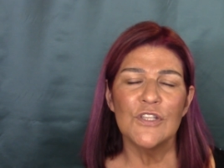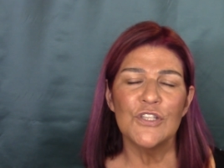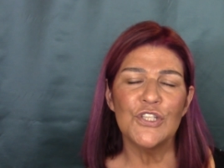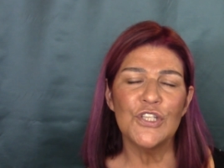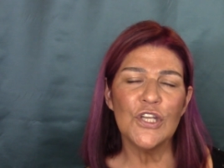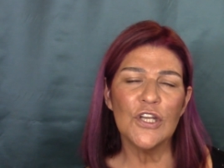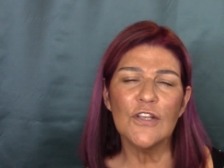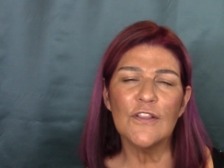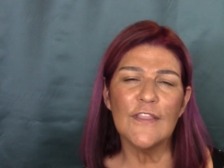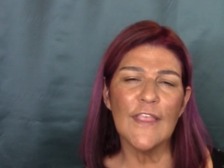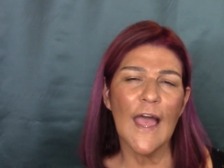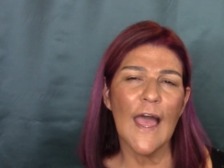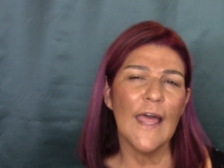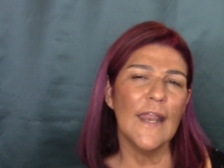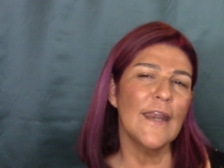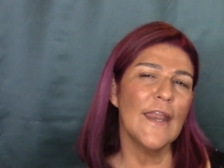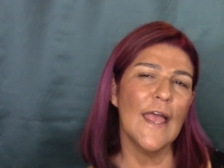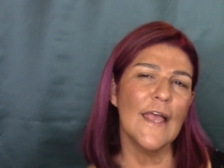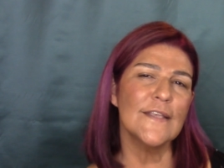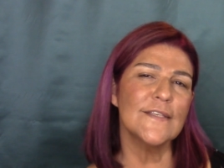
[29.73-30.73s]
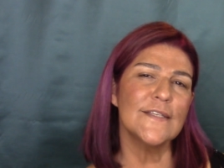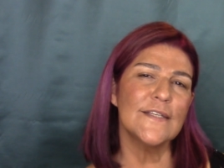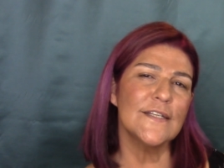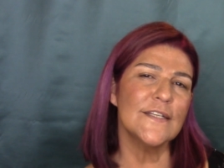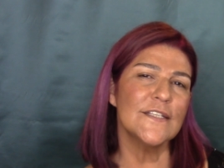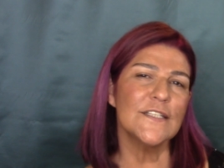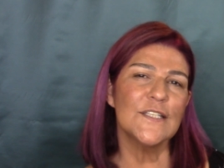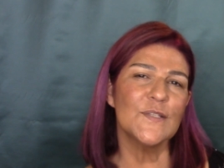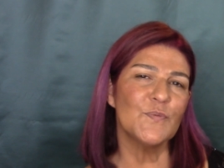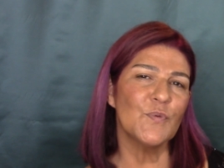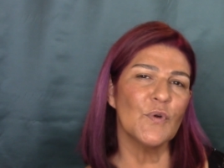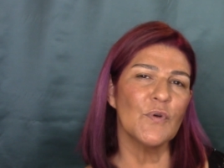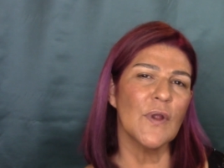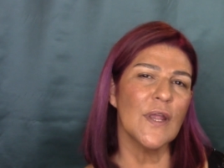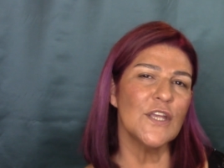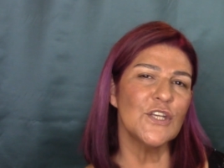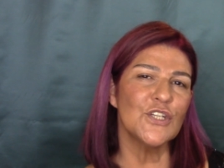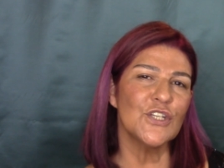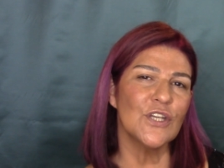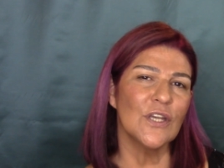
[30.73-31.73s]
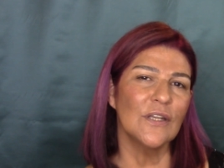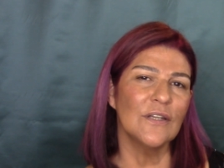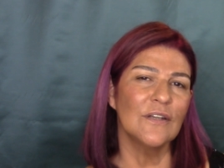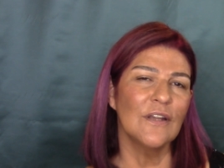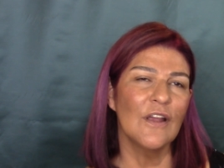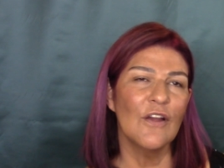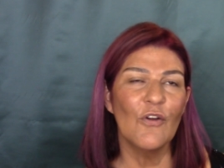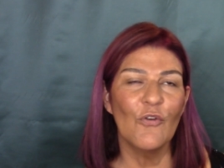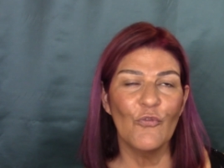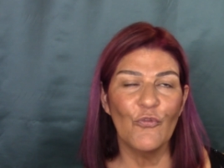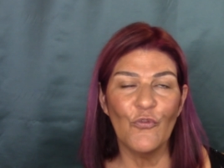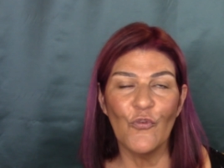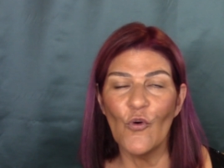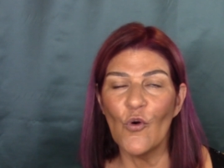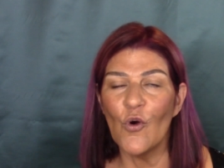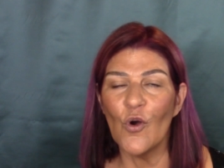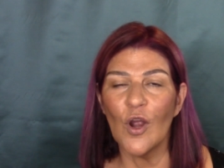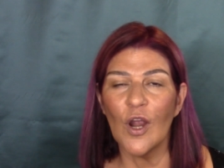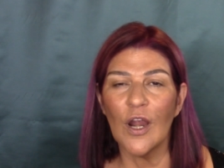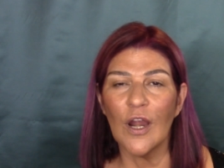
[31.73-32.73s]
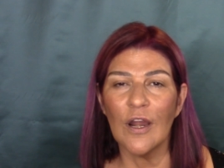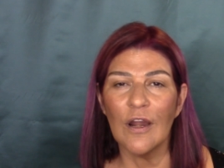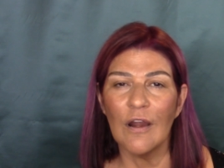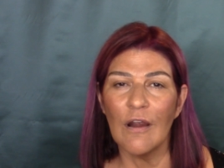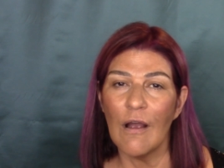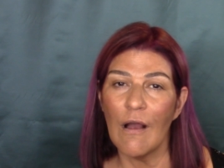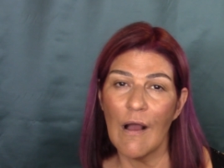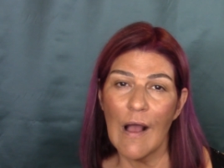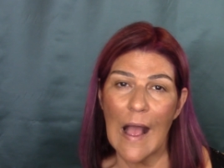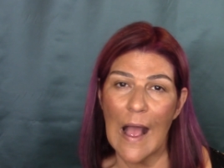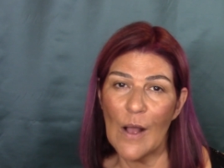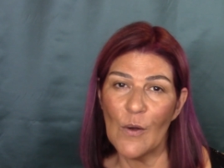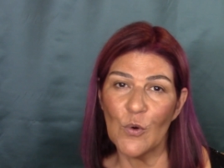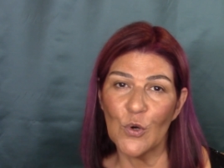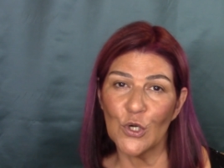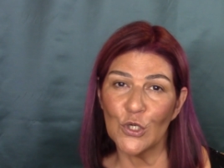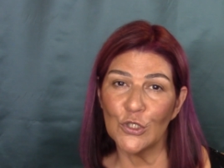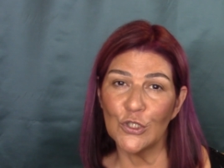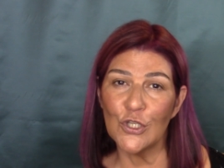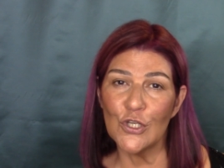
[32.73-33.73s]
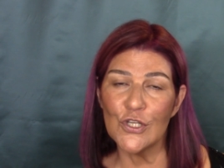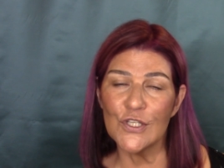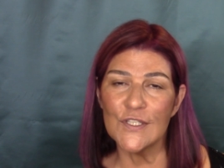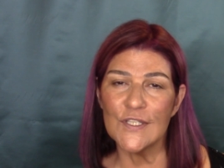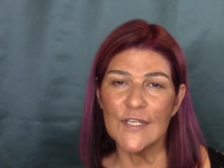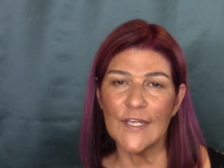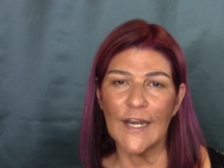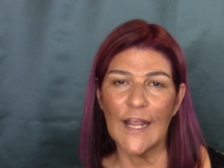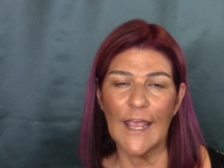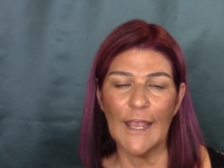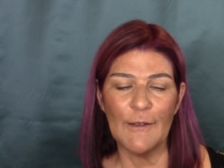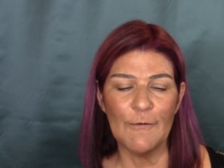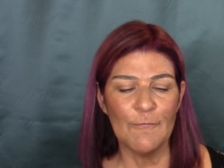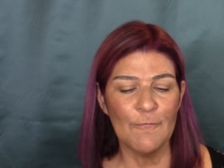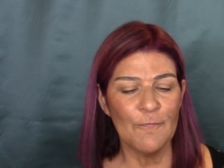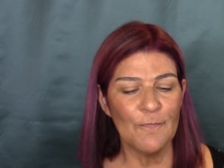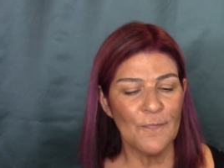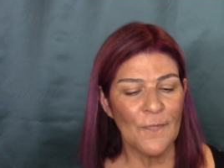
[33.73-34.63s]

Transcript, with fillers: took that as an inspiration for our look today.